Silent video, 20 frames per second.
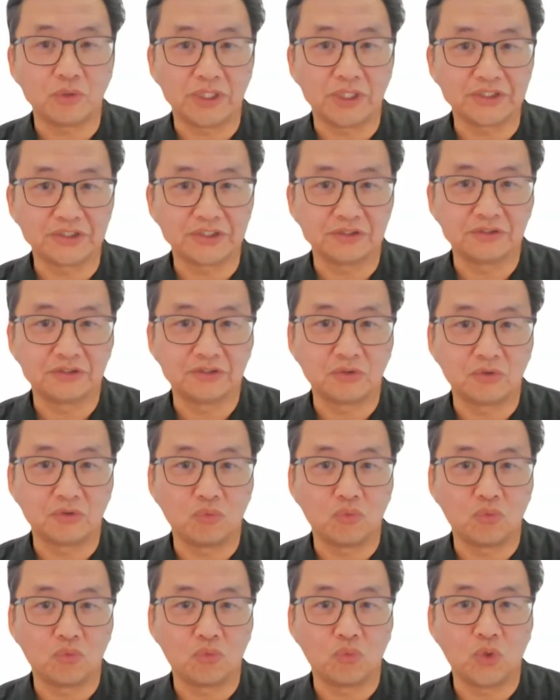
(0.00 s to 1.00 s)
question.
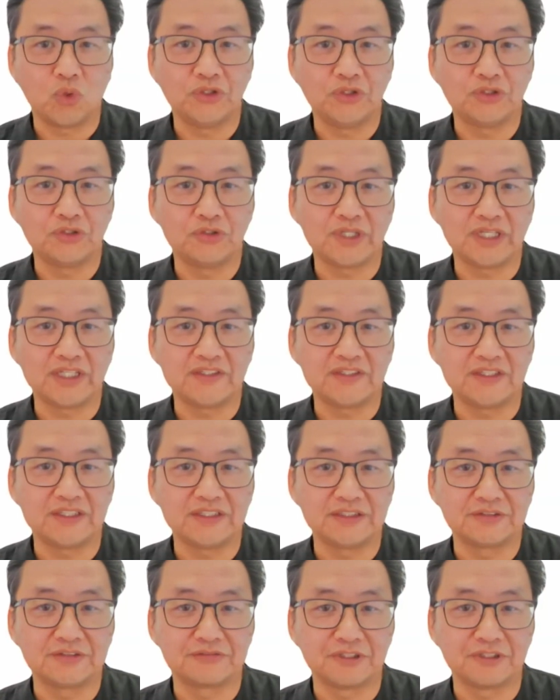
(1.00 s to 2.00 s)
Will you do
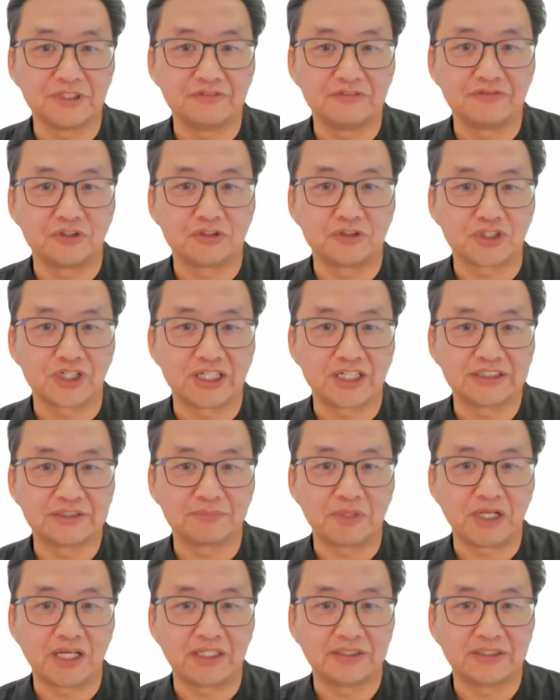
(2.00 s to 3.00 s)
anything differently for
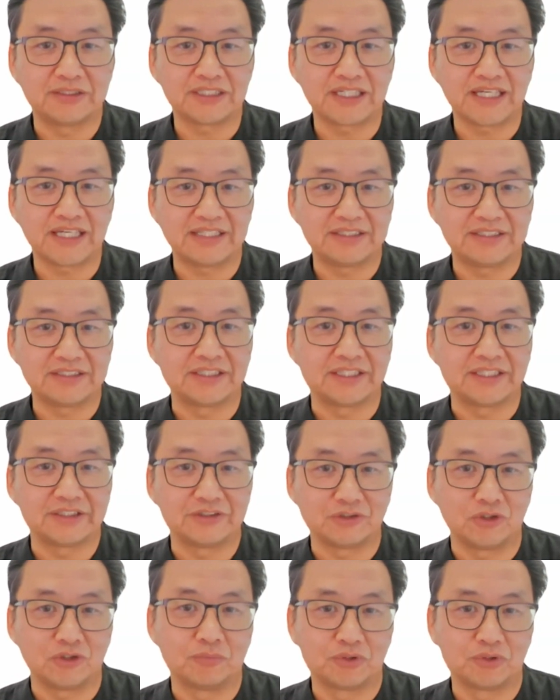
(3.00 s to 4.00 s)
transplant
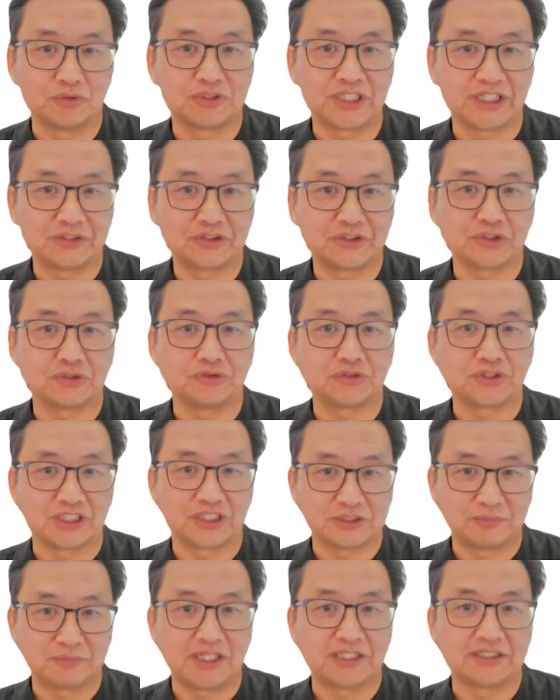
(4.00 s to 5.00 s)
candidate or potential
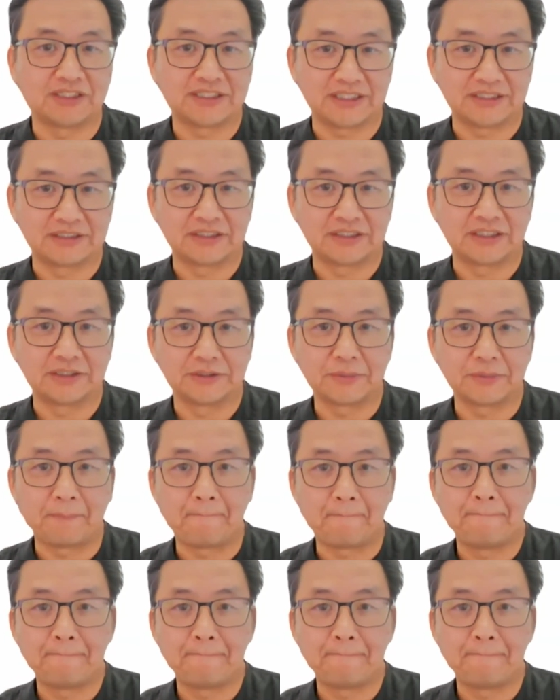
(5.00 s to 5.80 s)
transplant candidate?